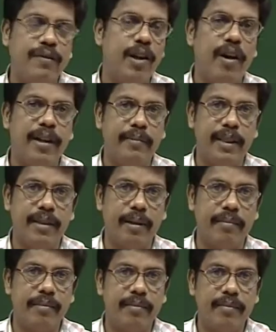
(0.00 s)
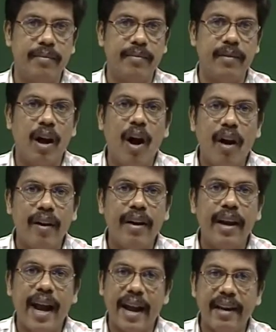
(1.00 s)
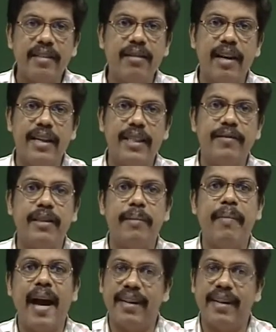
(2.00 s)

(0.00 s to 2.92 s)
solipsism or against relativism and